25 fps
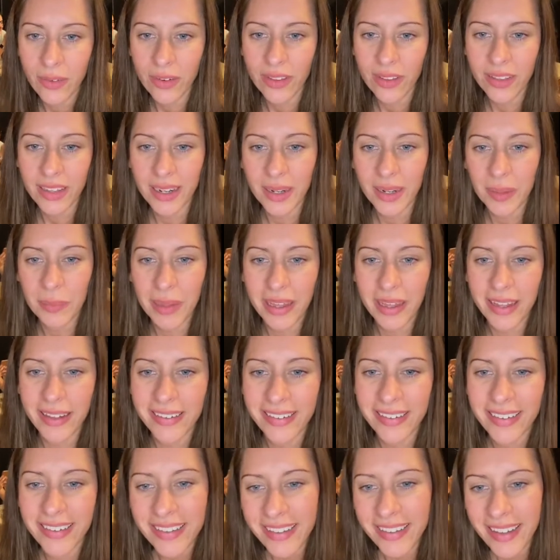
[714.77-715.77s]
little bit.
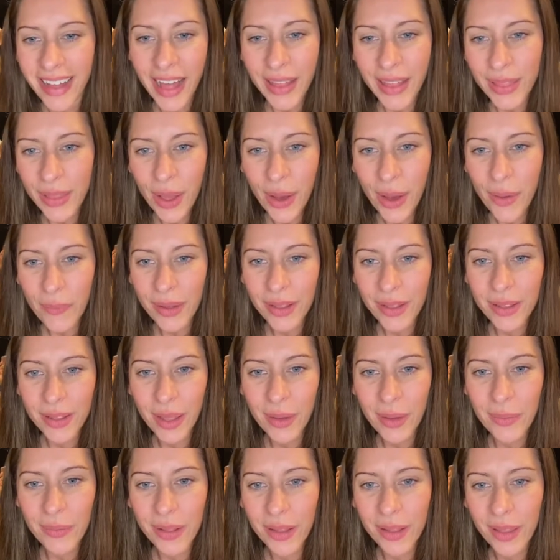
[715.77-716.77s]
Hello,
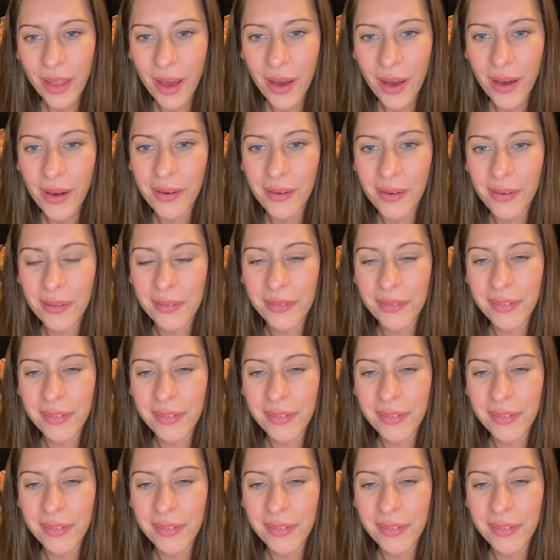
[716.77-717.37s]
hello, hello.